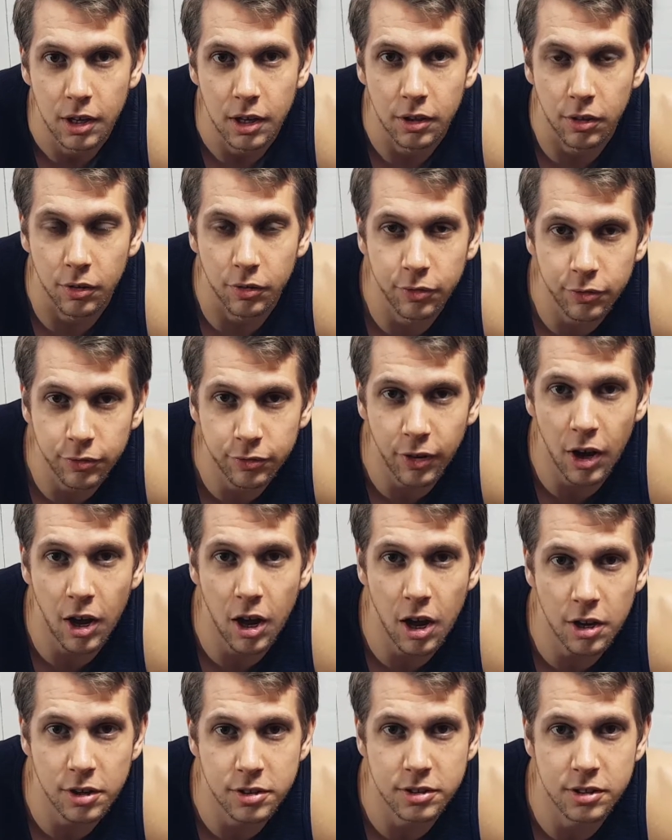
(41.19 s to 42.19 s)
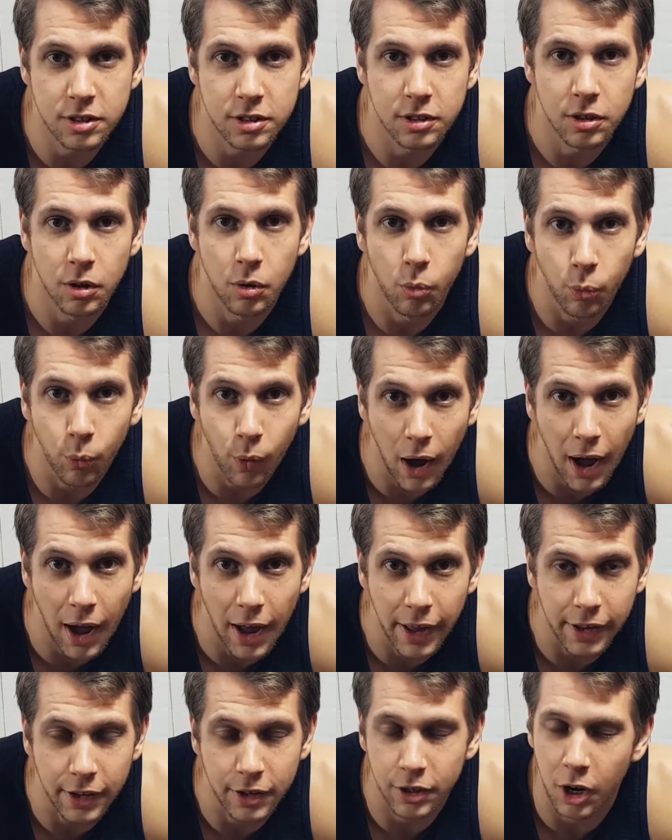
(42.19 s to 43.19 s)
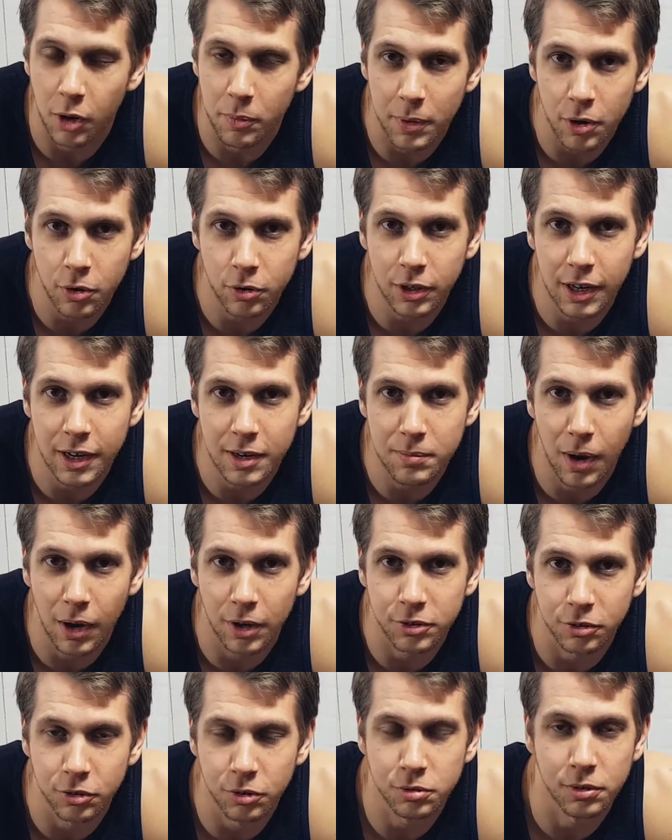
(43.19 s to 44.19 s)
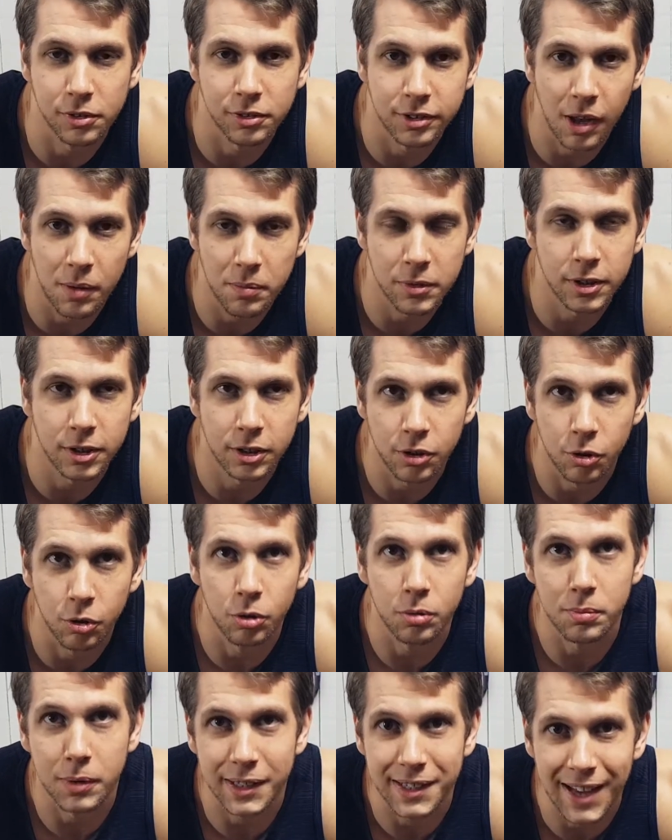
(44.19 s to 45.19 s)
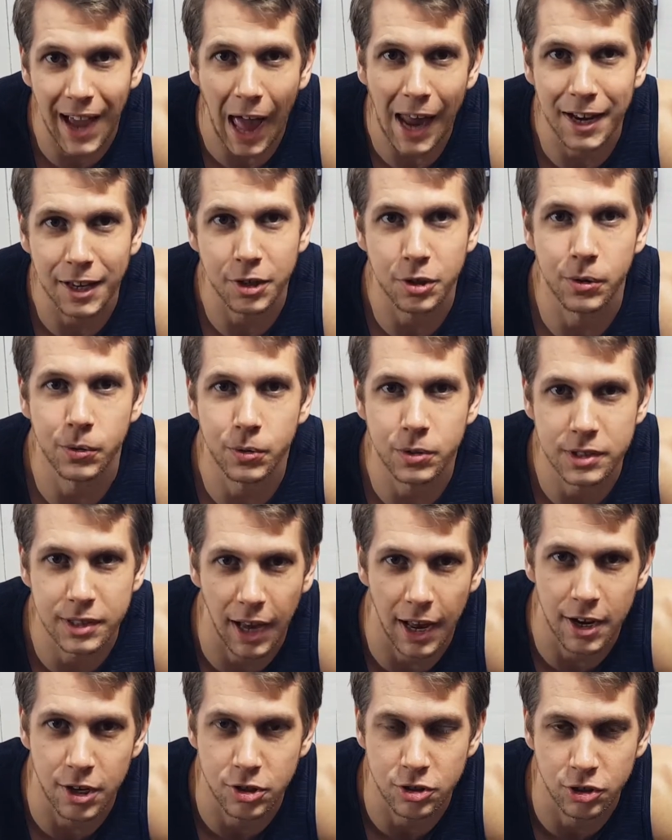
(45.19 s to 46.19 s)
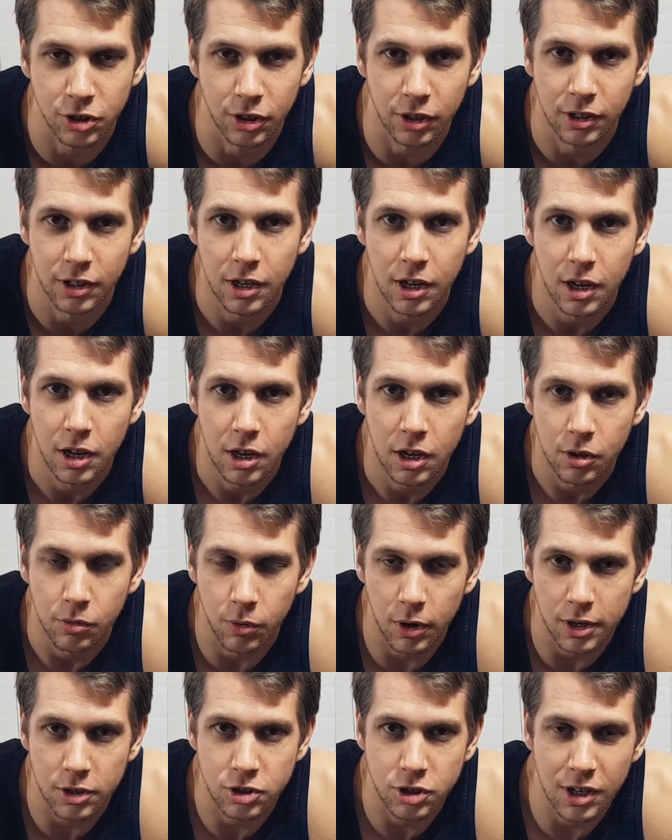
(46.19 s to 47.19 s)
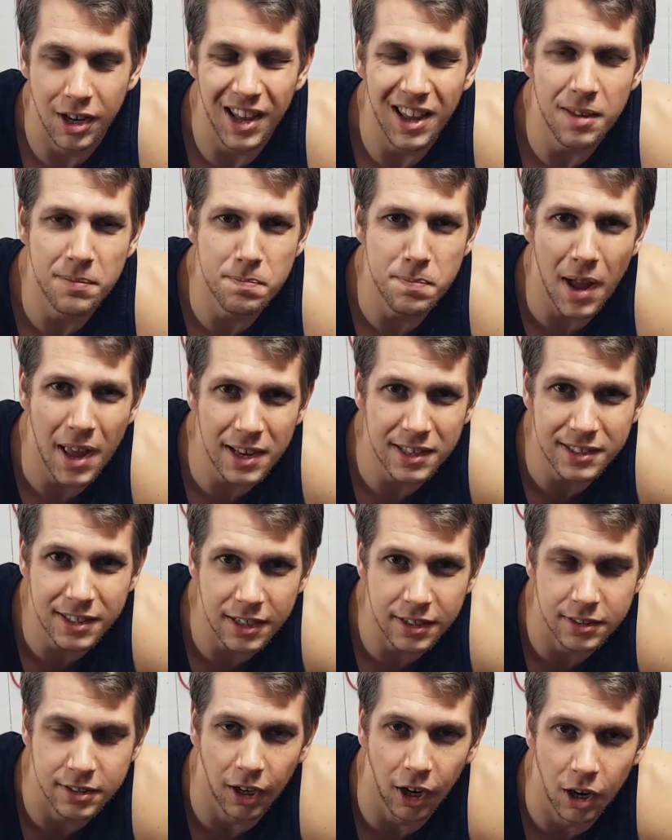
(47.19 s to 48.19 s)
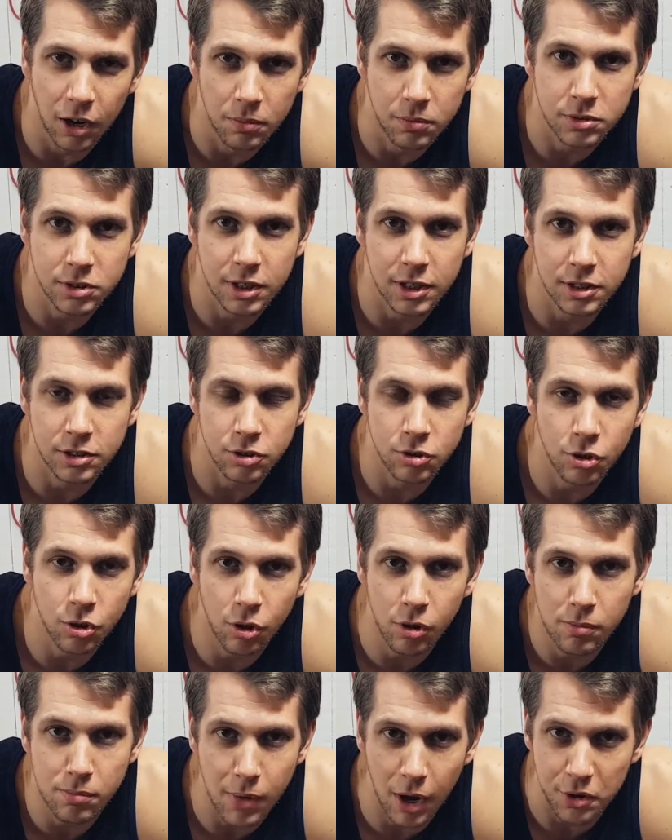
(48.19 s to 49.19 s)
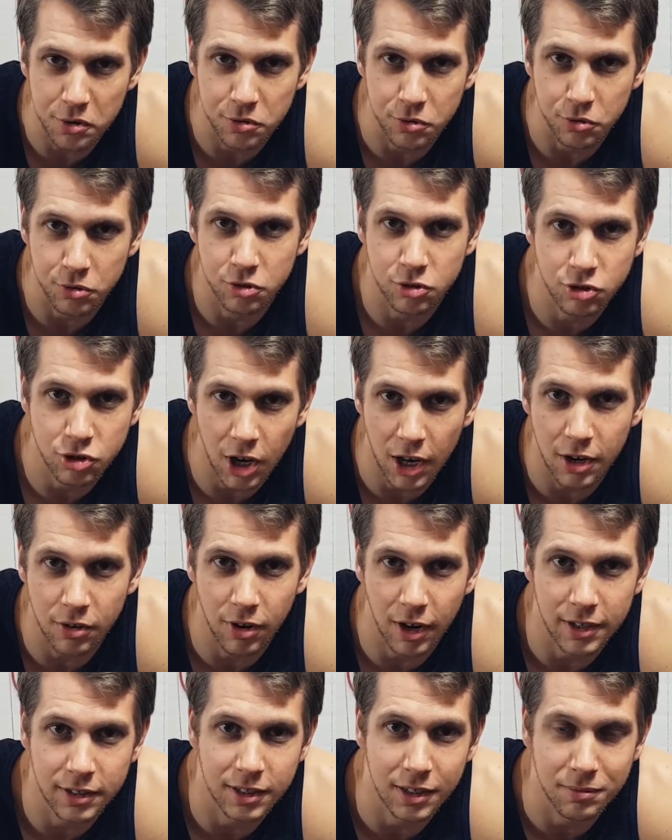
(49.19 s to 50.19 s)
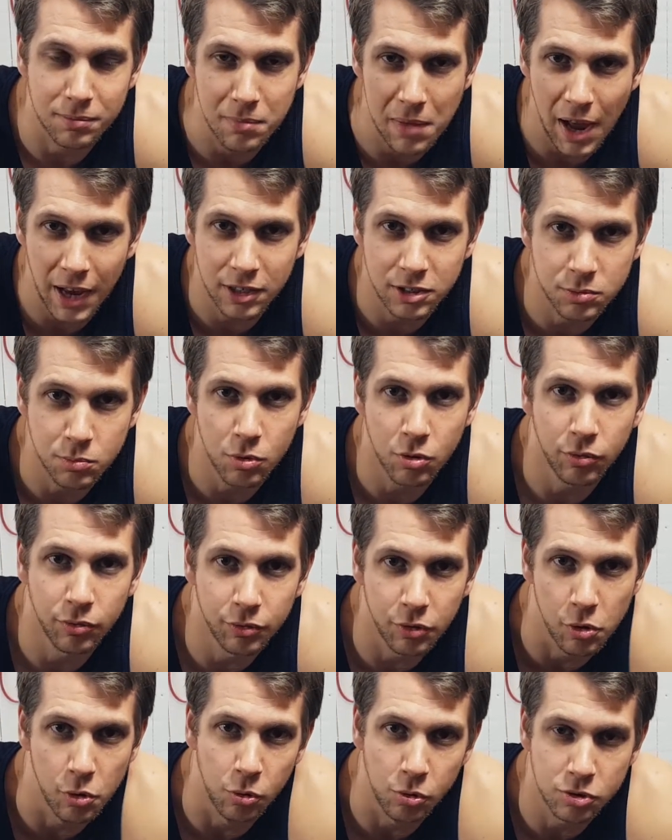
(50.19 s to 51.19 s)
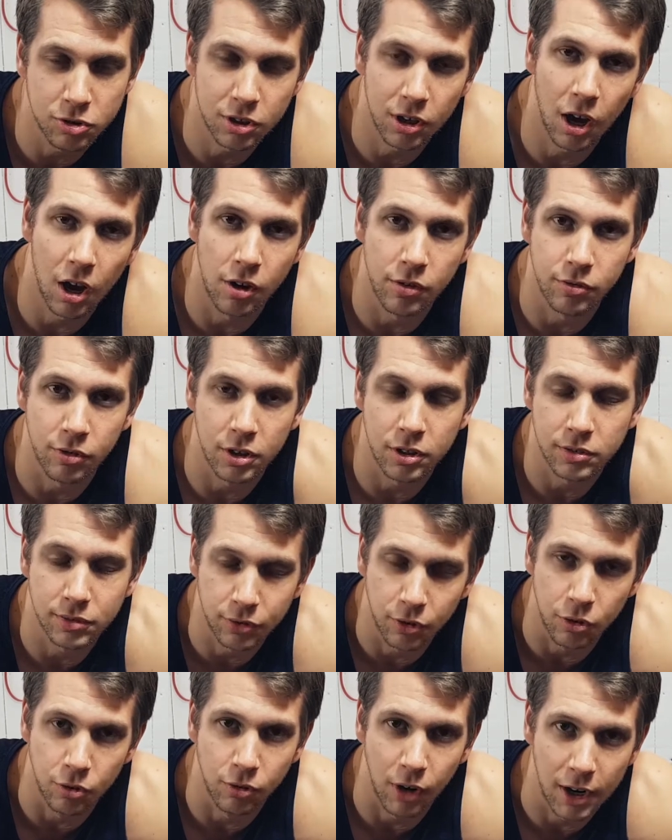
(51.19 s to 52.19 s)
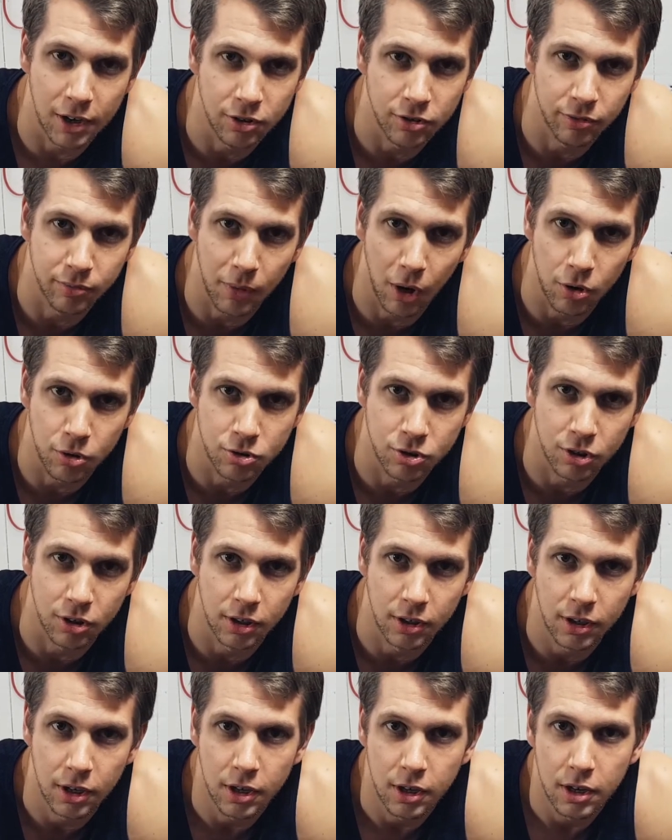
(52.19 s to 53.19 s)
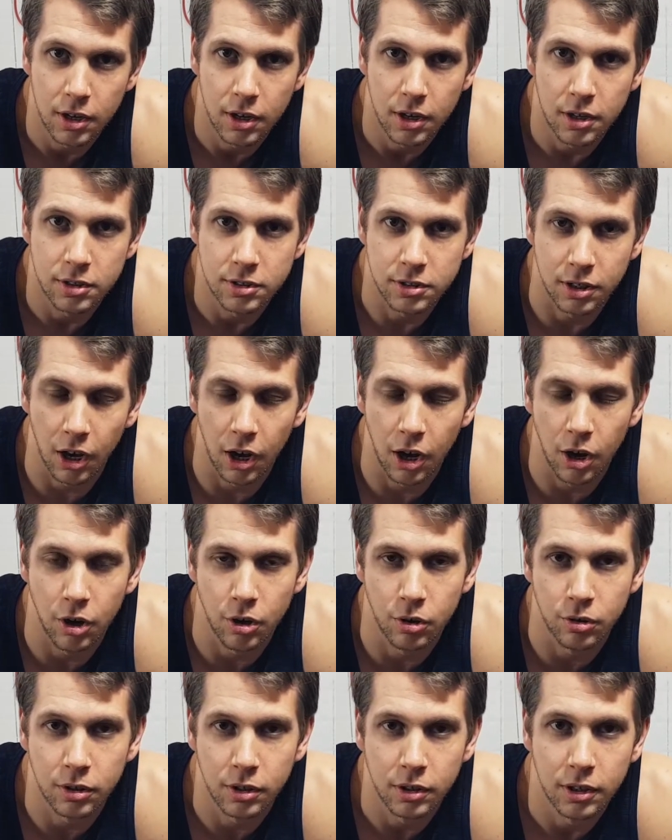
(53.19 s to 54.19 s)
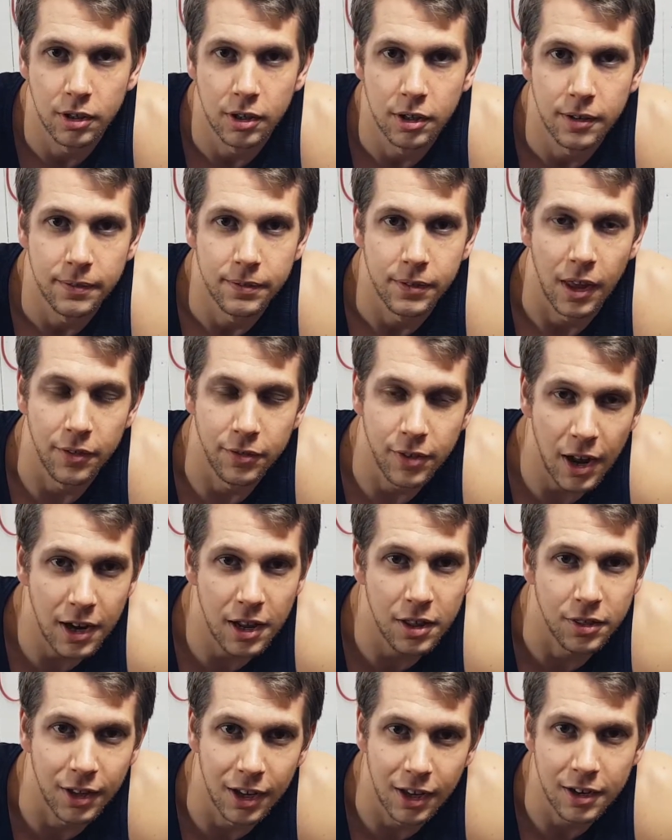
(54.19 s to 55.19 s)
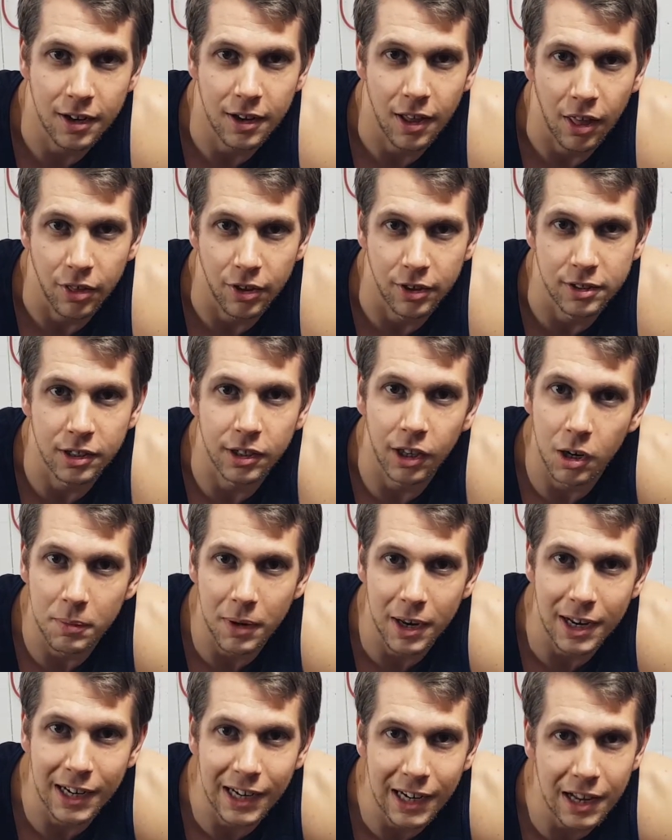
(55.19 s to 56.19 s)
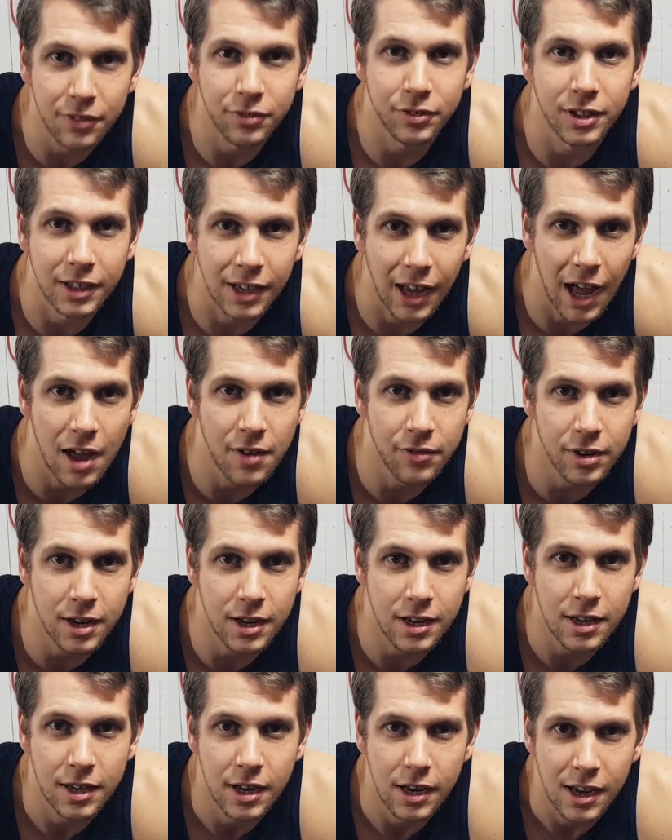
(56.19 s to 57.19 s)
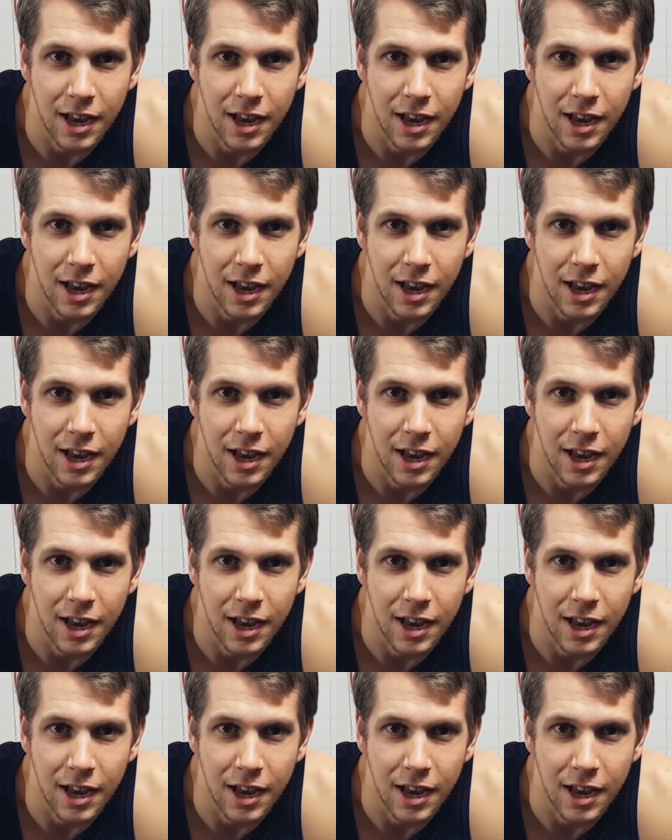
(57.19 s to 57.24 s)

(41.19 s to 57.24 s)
The first way you're going to build lean muscle is with something called mechanical tension, which in basic terms is your muscles generating maximal force over its full range of motion. So if anything, this is going to mean lifting heavy.